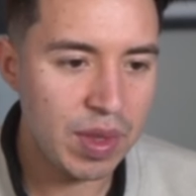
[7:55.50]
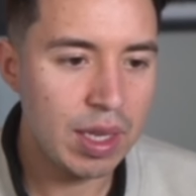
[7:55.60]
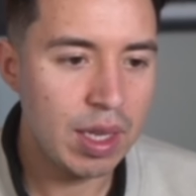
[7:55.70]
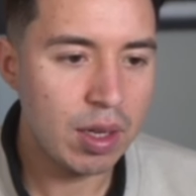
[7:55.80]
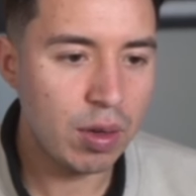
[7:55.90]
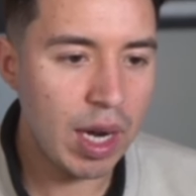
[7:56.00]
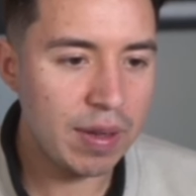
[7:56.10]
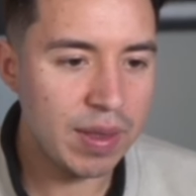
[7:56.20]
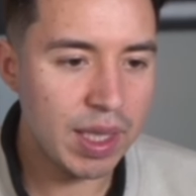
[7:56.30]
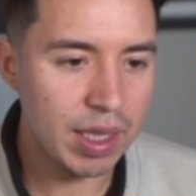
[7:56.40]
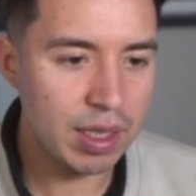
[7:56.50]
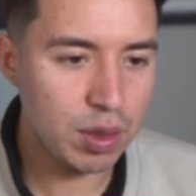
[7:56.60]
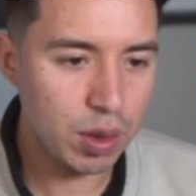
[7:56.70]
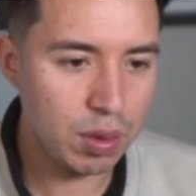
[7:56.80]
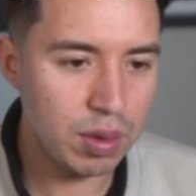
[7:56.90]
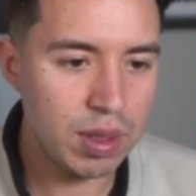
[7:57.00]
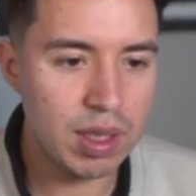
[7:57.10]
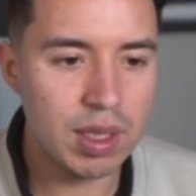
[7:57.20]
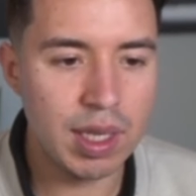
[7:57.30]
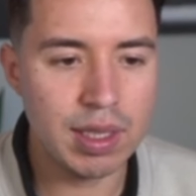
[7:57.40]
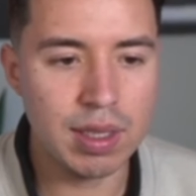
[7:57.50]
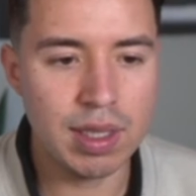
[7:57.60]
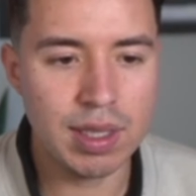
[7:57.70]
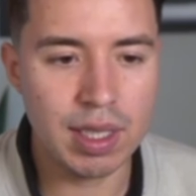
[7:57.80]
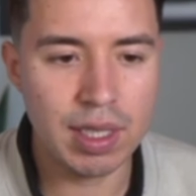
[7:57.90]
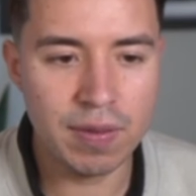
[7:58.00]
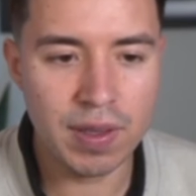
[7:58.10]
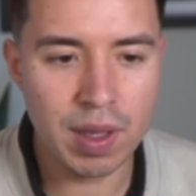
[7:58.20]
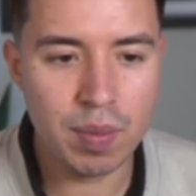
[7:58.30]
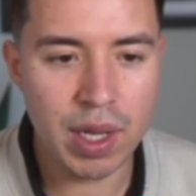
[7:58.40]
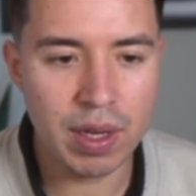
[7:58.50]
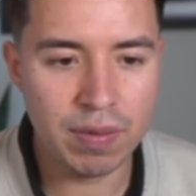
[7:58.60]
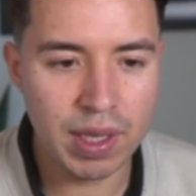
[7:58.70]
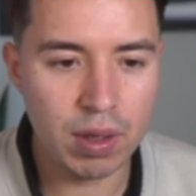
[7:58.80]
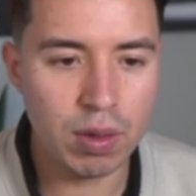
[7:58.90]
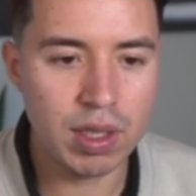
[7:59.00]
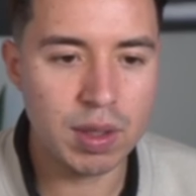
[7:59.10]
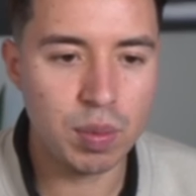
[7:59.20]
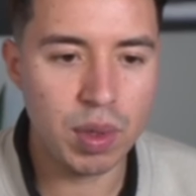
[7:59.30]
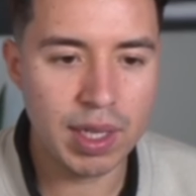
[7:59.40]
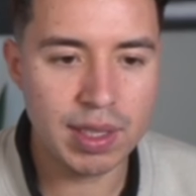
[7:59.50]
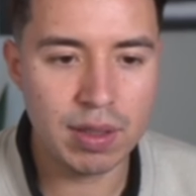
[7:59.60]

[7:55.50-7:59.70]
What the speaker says: Craft the intro to suggest a significant benefit or a surprising